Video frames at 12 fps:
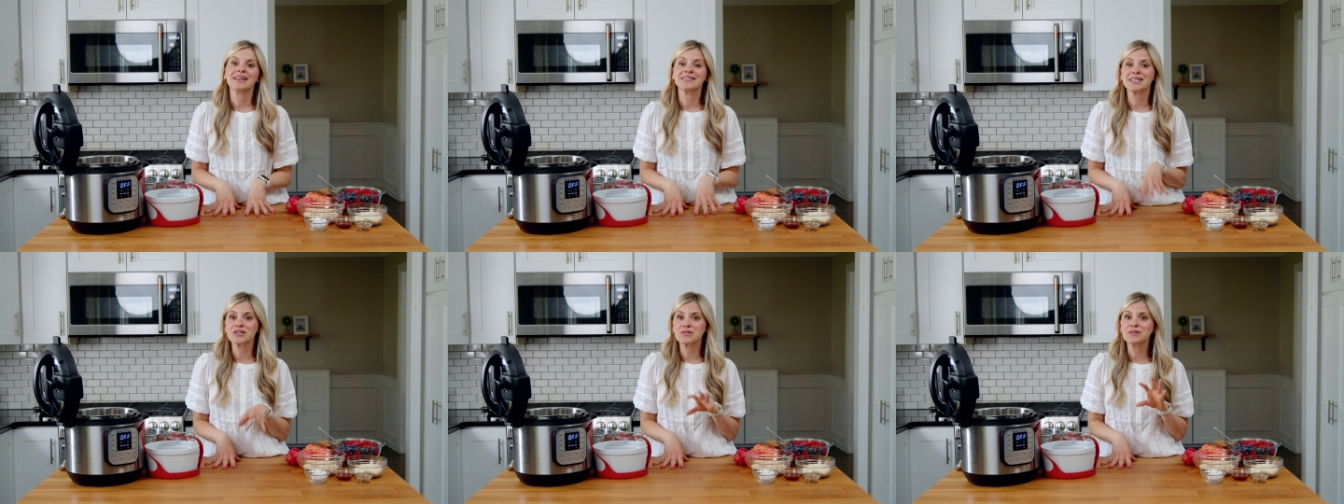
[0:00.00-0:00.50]
And it's
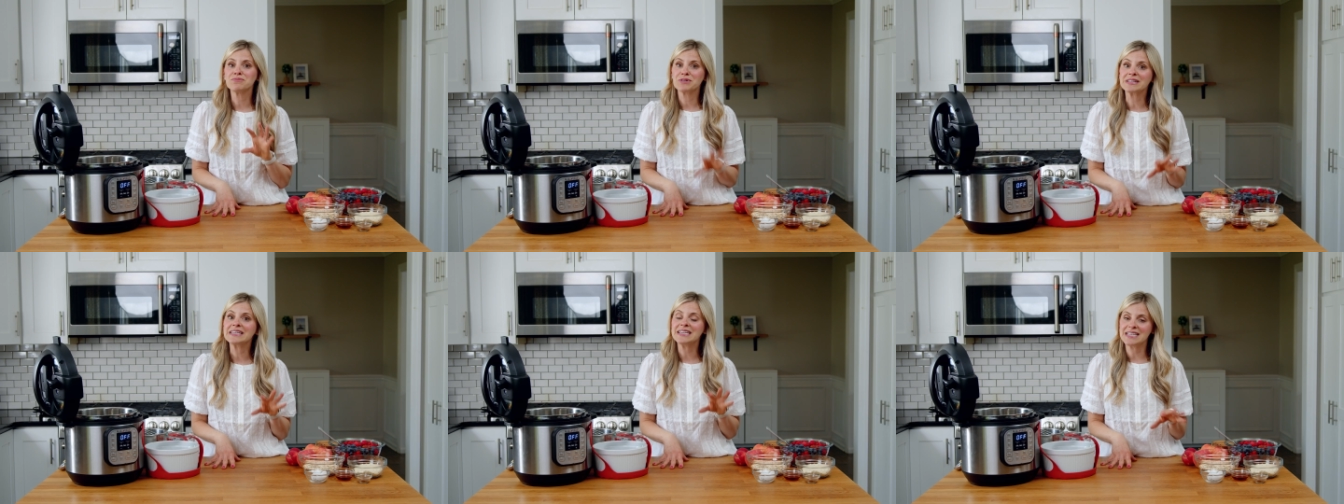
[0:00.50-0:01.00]
actually
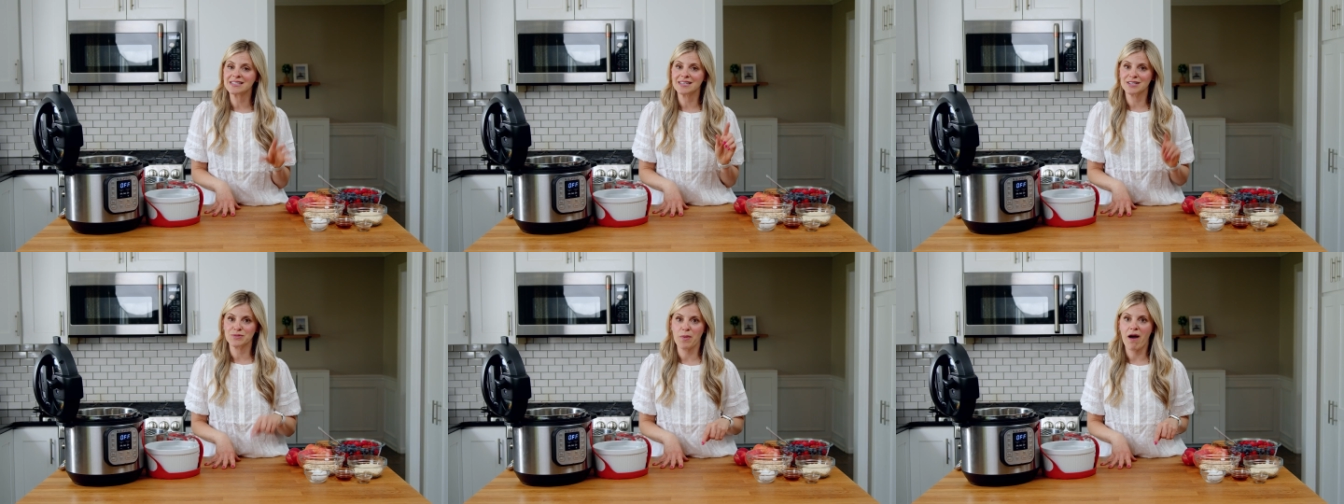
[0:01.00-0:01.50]
really easy
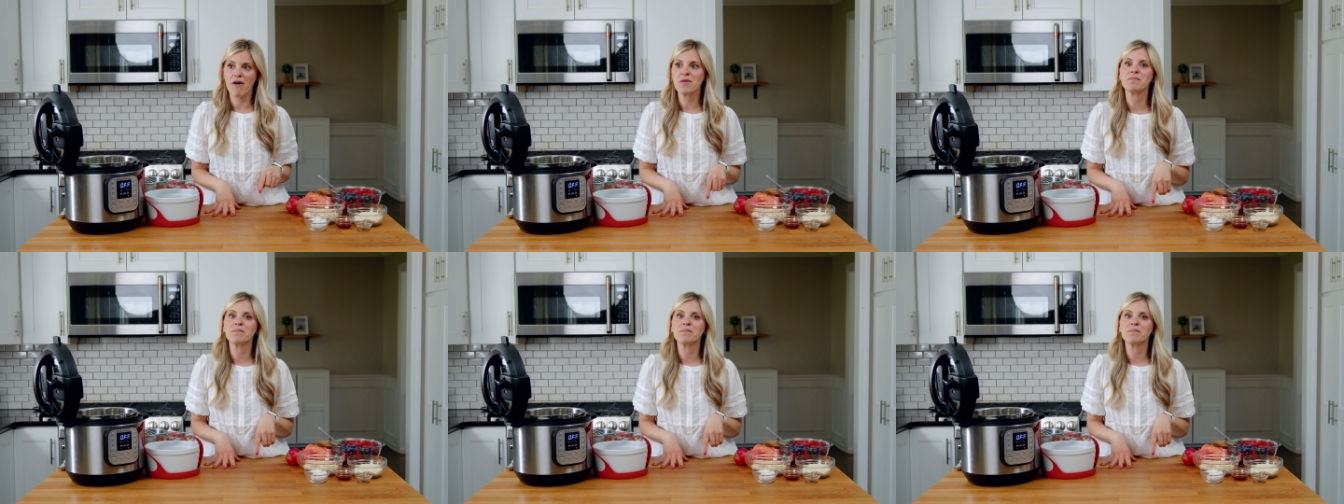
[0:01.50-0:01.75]
as well.